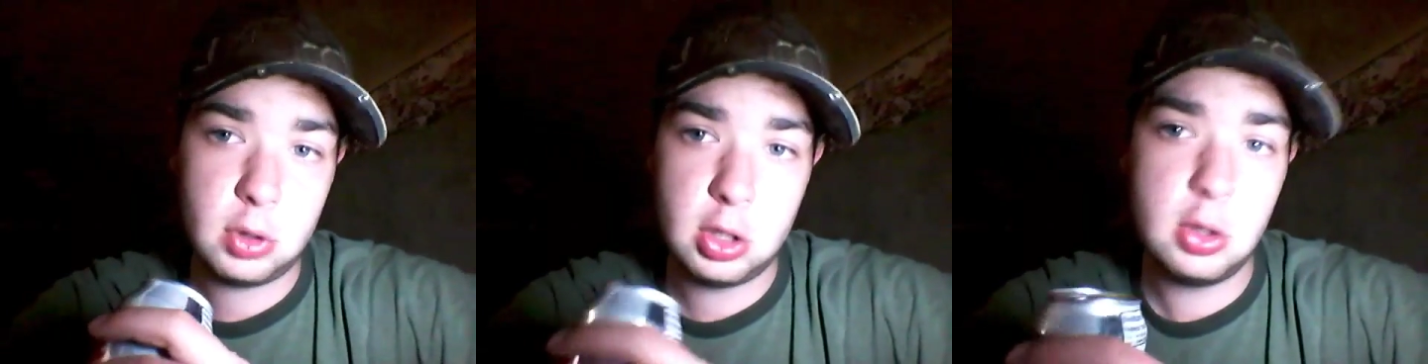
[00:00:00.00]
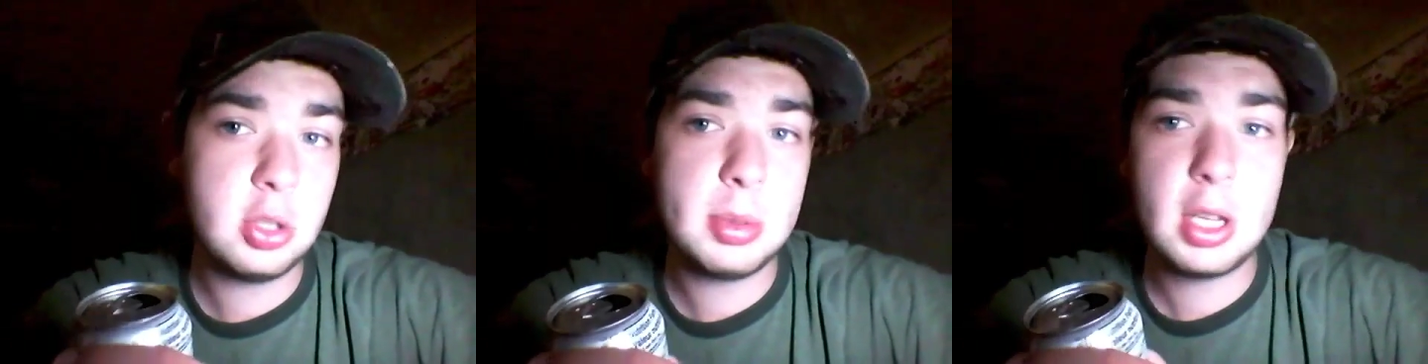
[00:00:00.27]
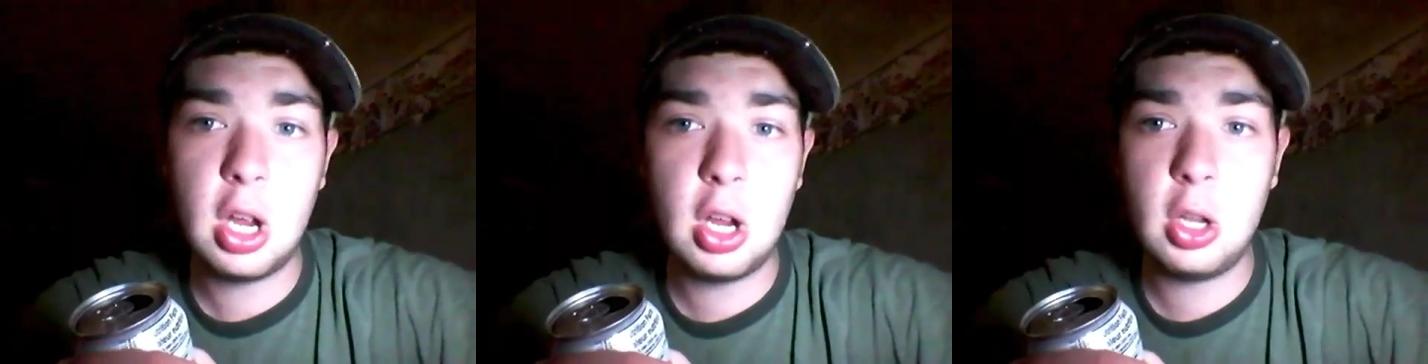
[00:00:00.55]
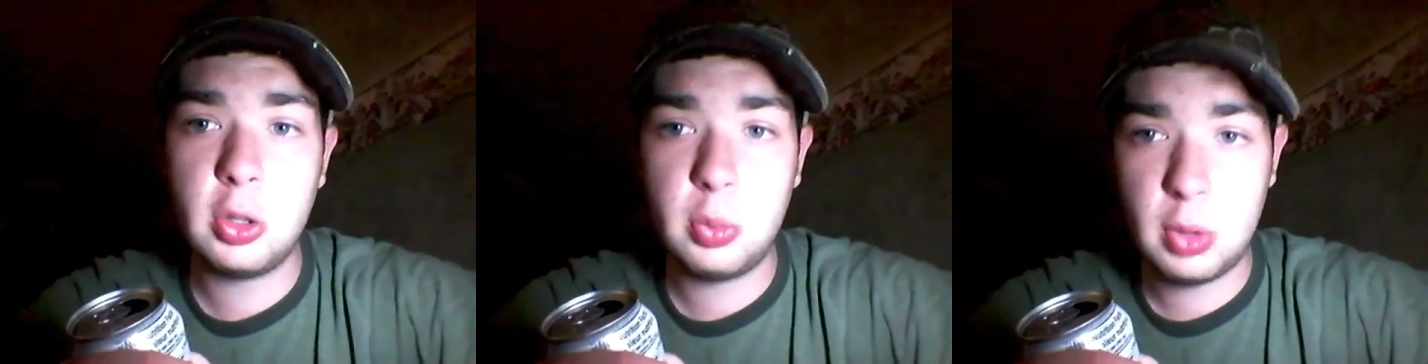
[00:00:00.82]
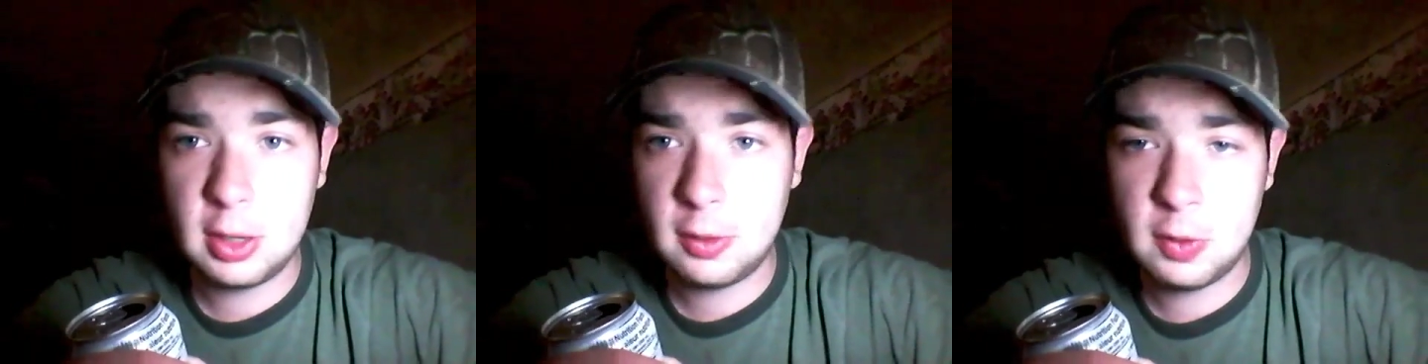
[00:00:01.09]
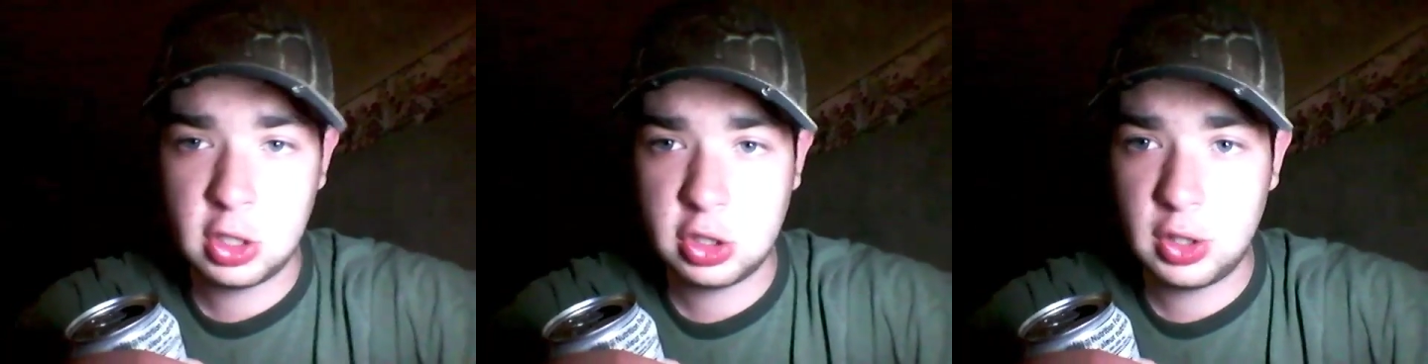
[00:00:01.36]
used to be called
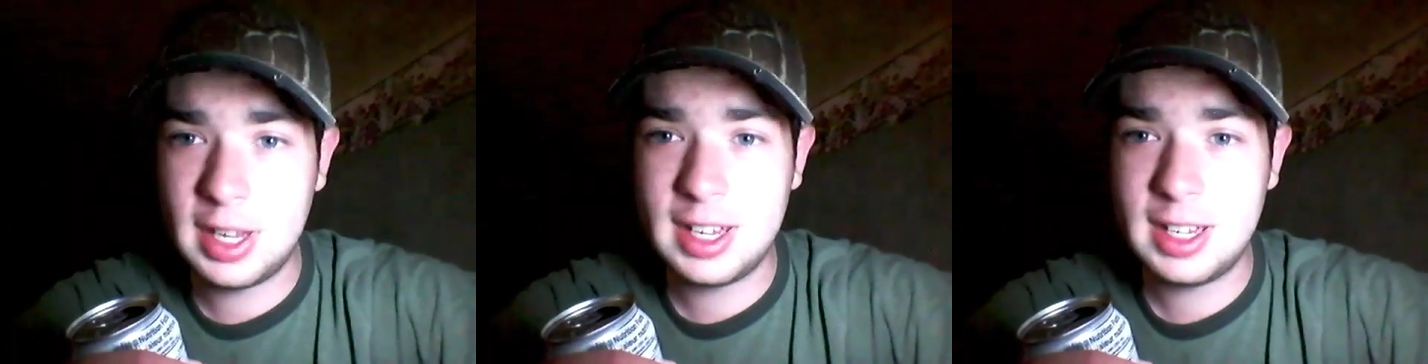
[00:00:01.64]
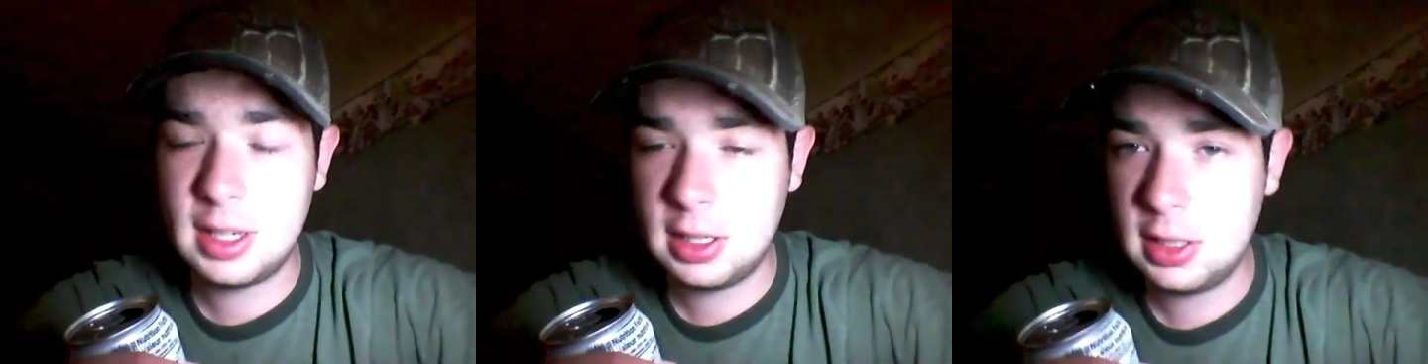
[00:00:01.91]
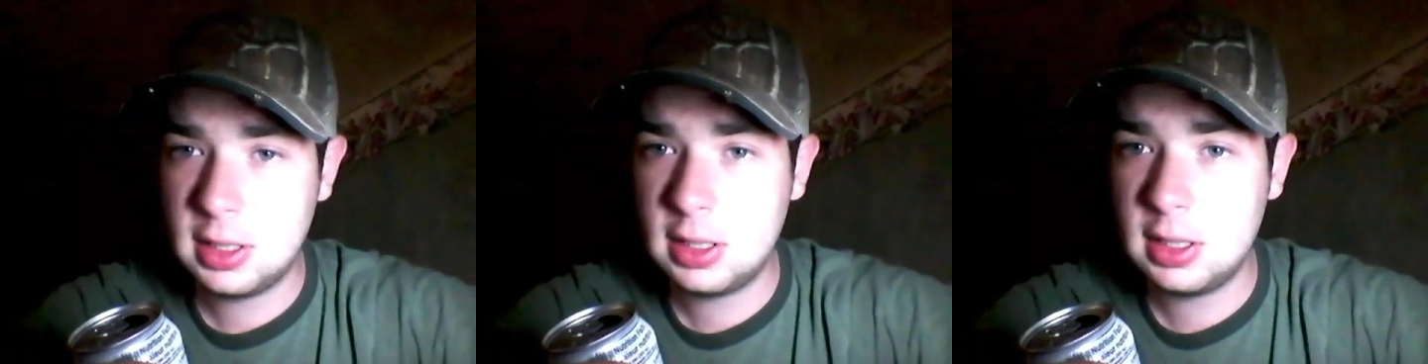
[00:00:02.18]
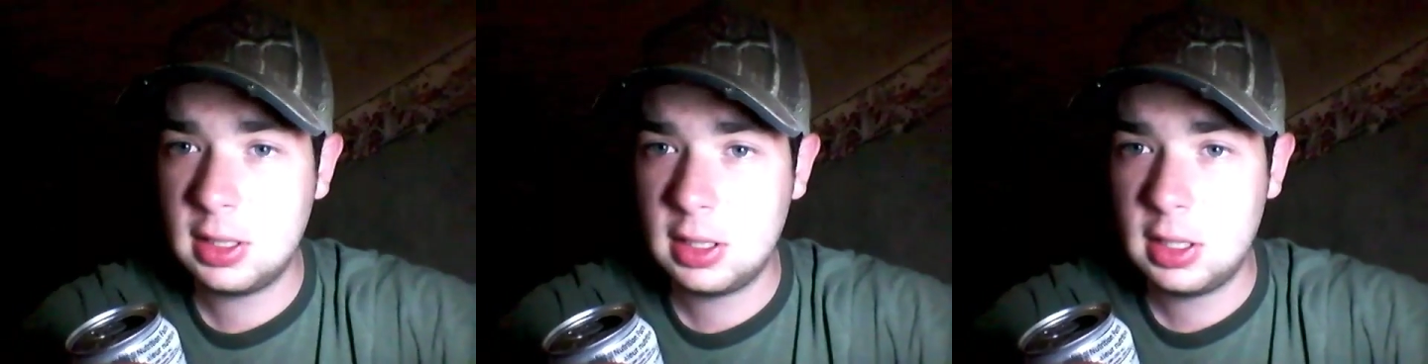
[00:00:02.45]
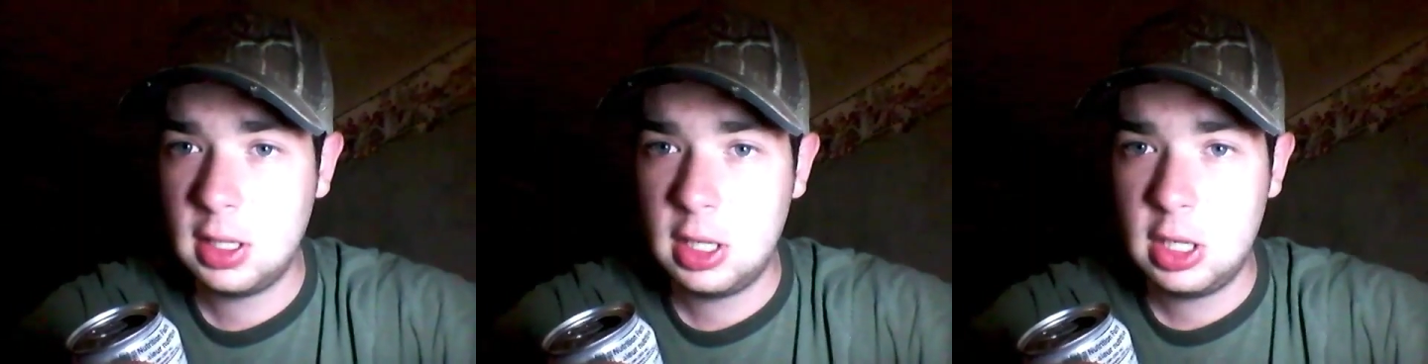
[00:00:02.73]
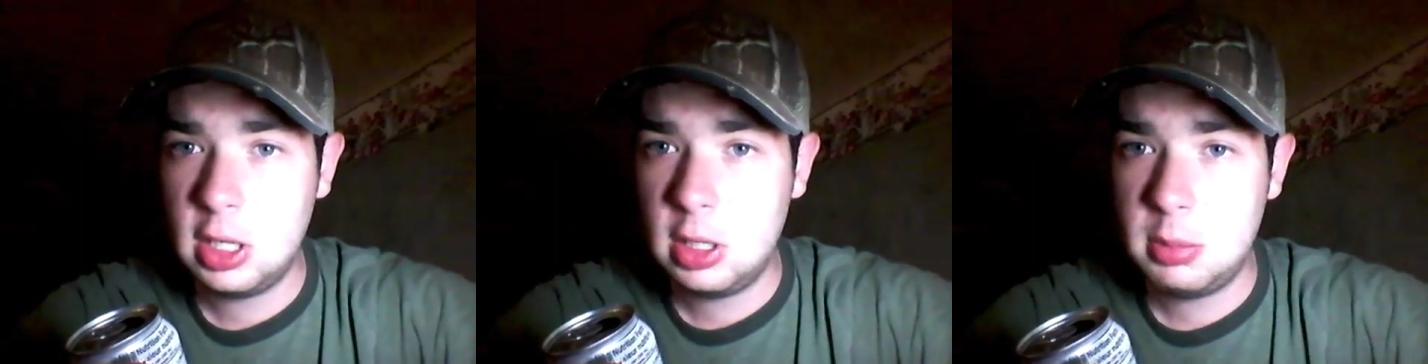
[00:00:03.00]
Whitefish Lake,
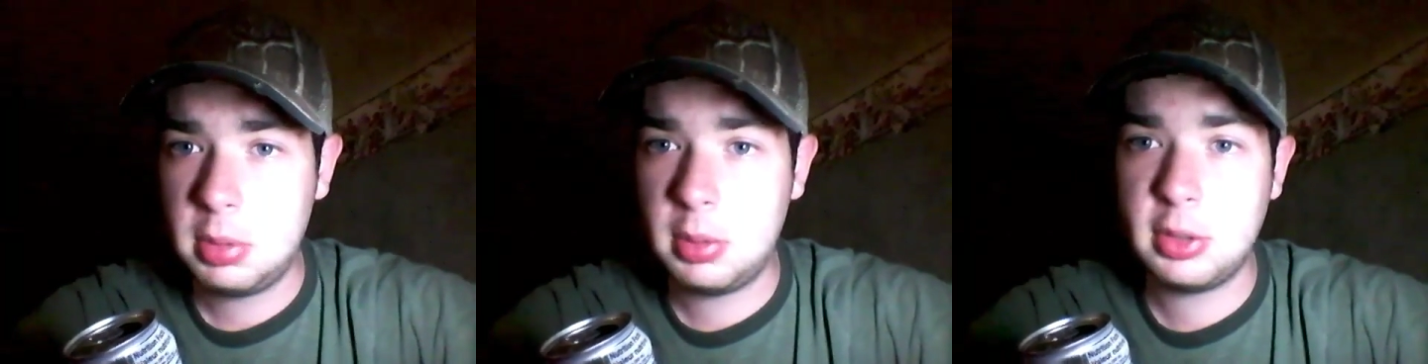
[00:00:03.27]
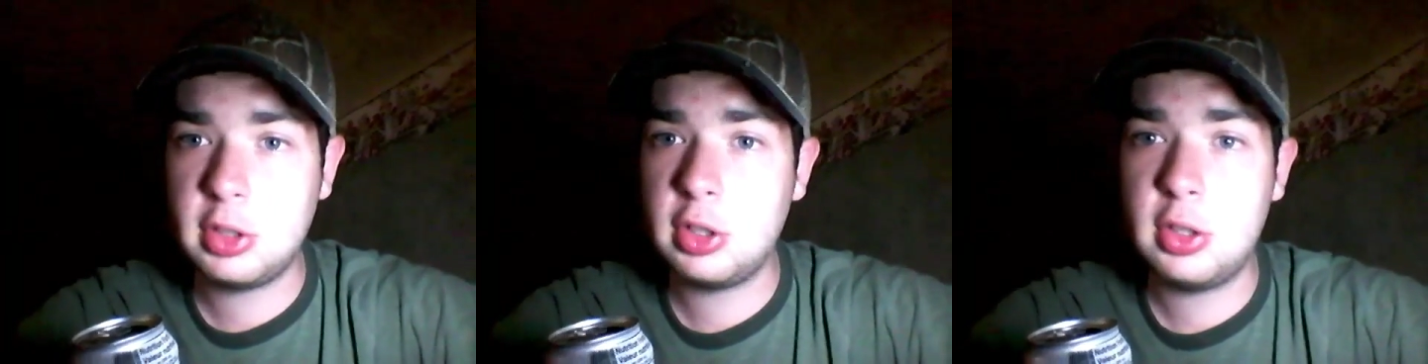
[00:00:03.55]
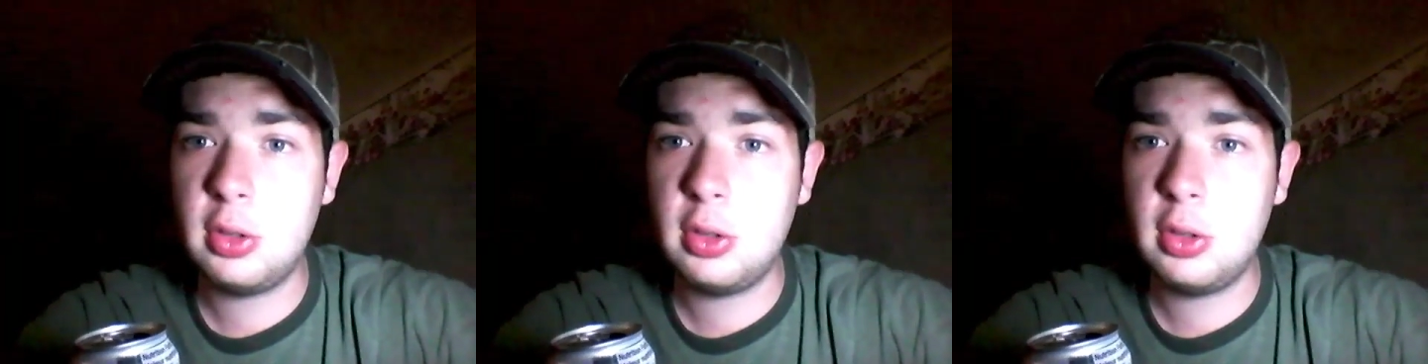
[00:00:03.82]
but it wasn't